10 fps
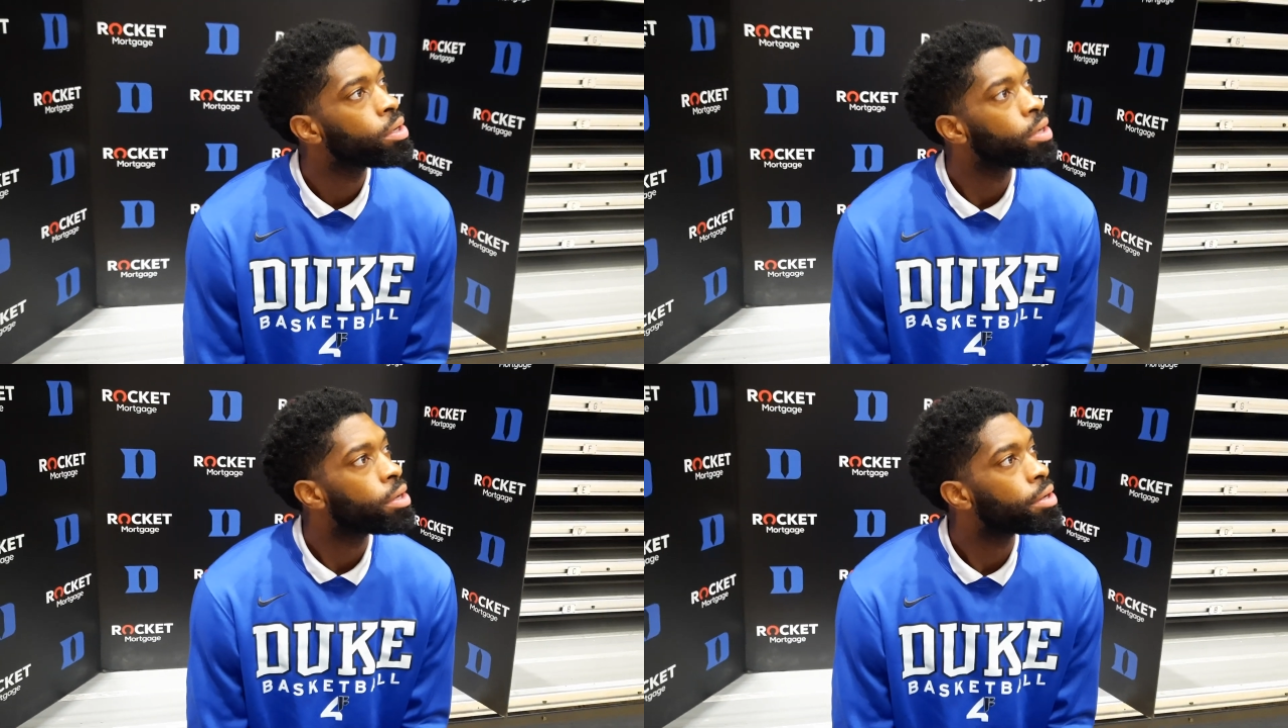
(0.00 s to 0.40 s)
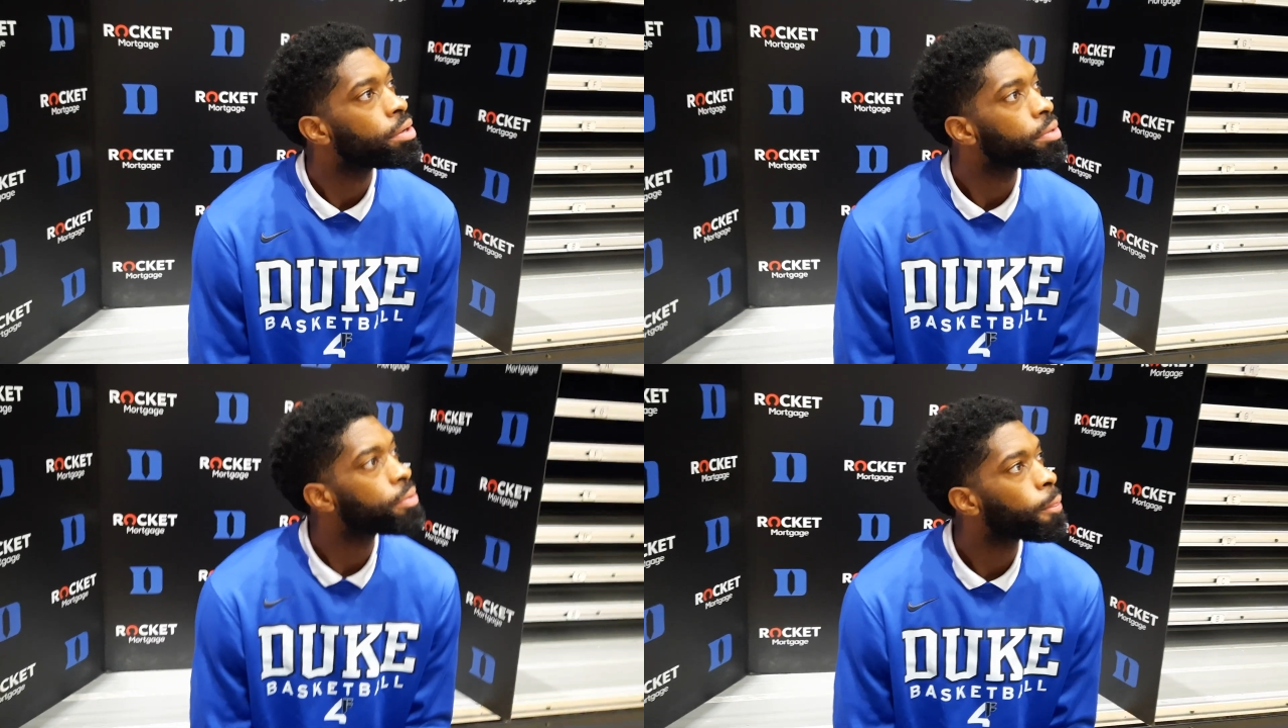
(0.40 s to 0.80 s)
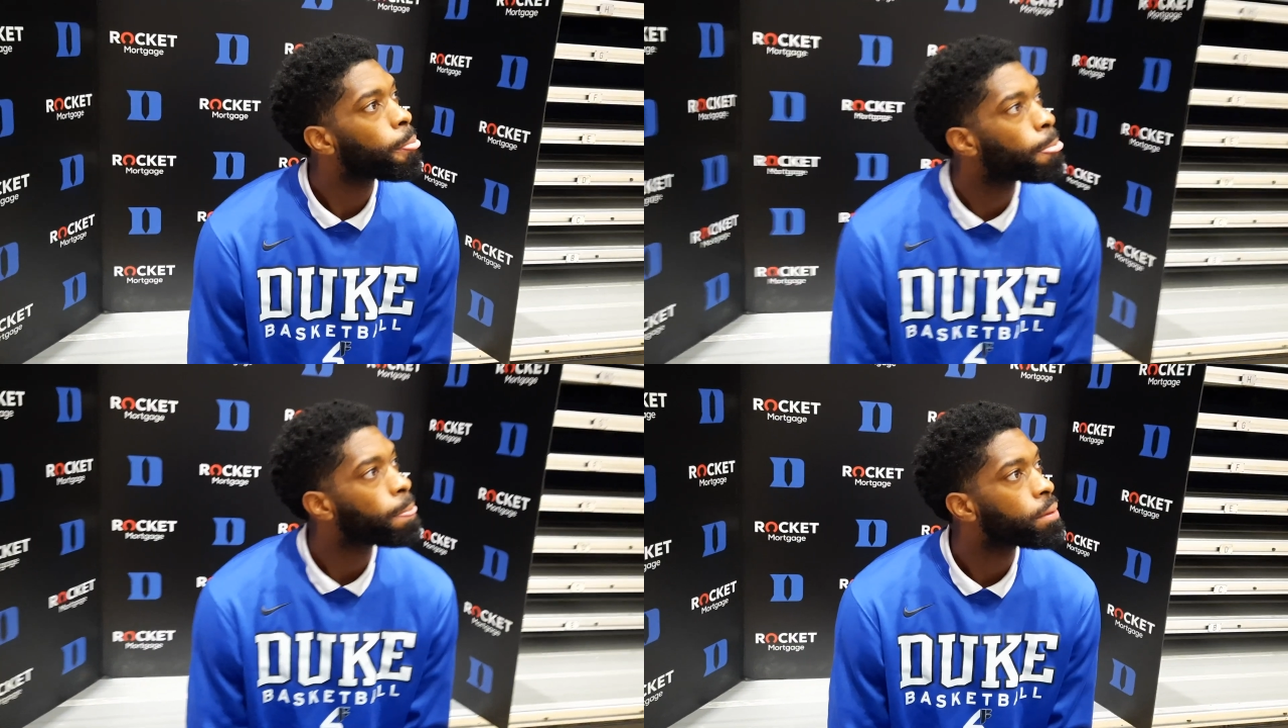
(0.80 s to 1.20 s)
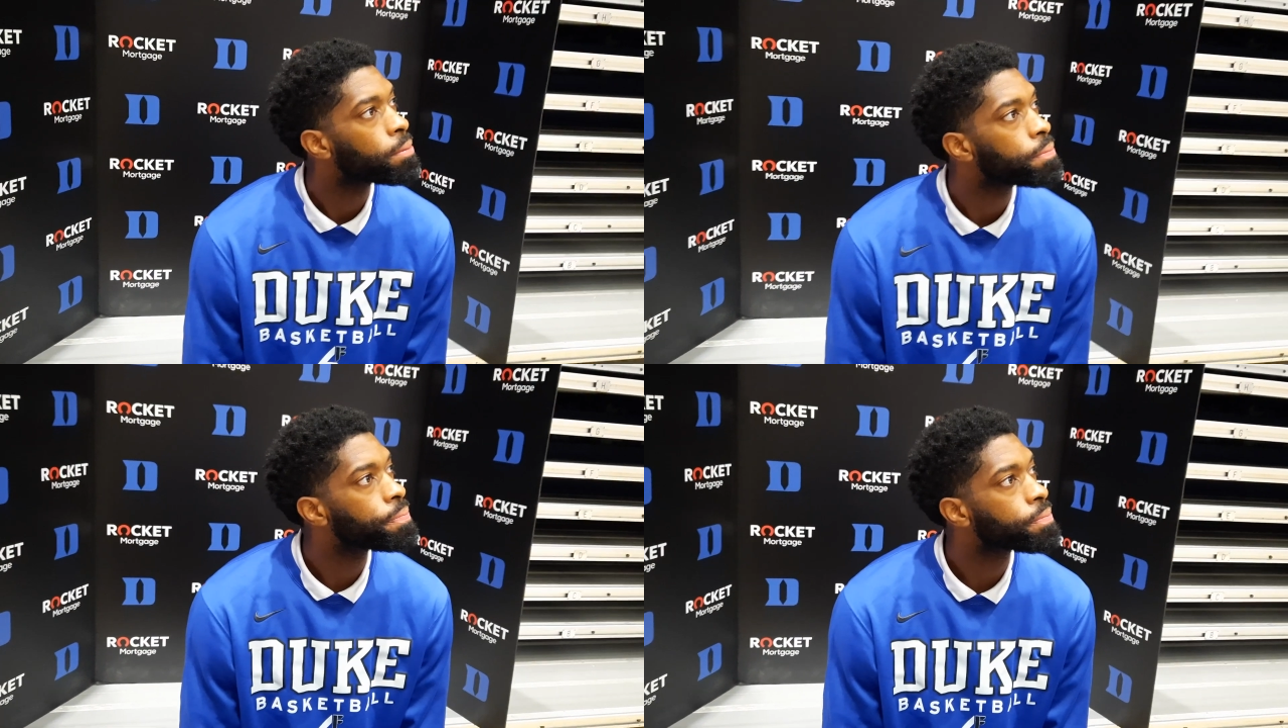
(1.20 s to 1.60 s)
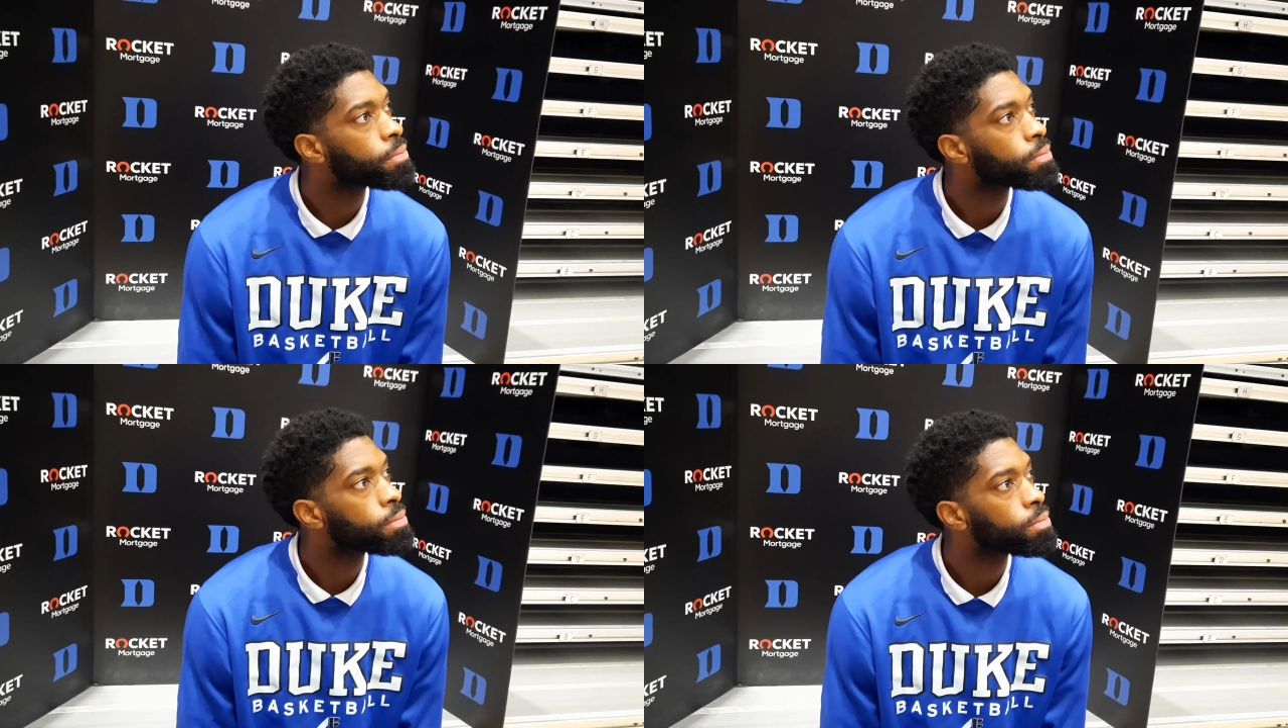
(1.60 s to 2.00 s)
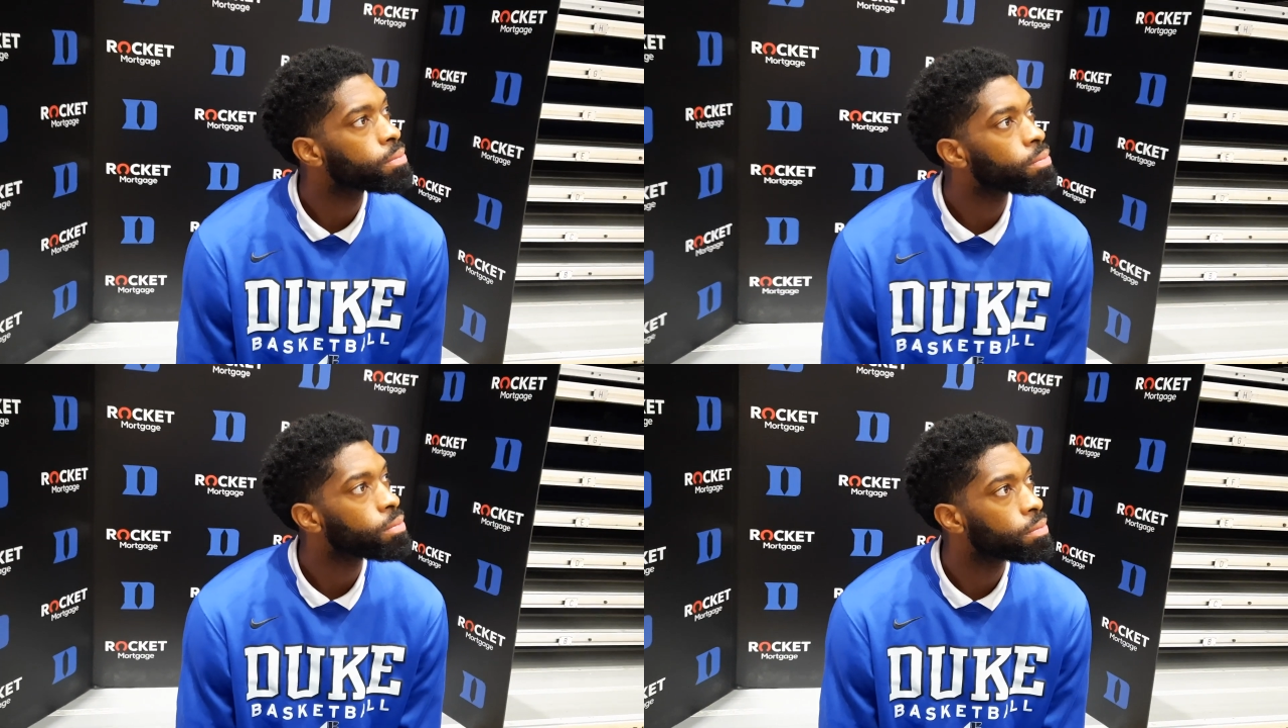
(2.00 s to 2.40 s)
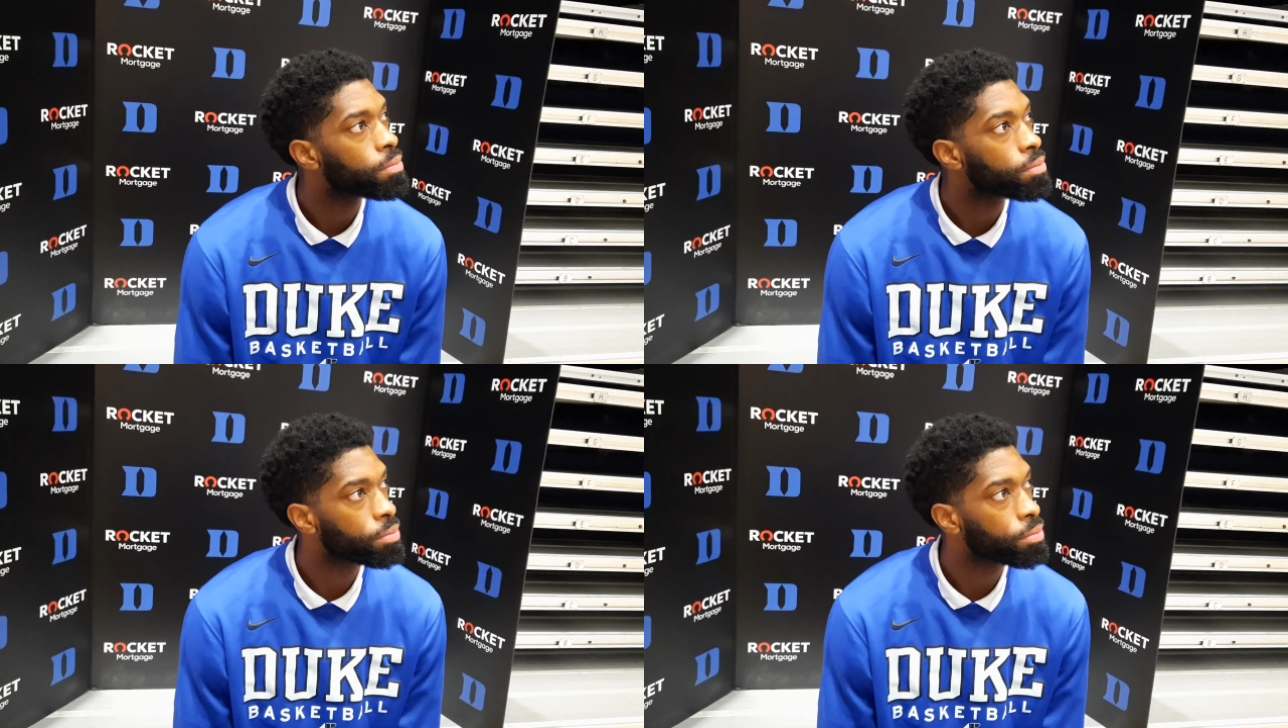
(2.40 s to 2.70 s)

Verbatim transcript: like what kind of new perspectives do you think he's brought,